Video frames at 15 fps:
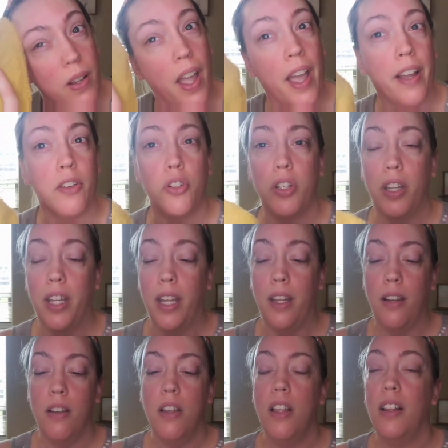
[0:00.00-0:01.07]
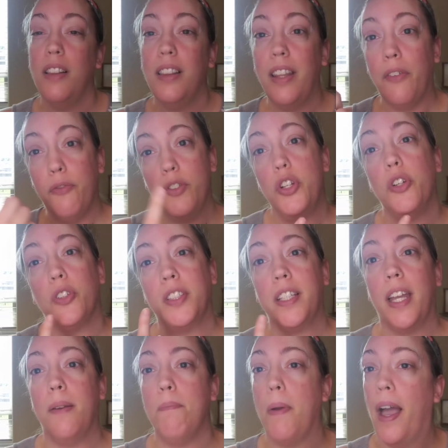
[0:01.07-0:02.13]
actually lift your
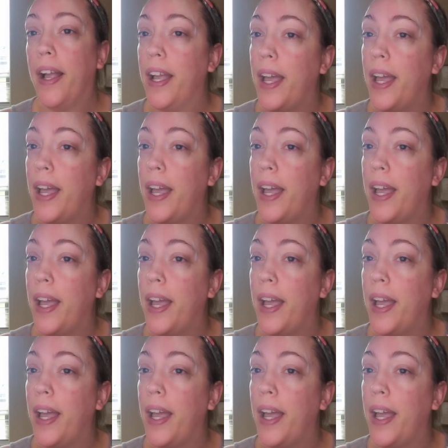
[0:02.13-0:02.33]
skin back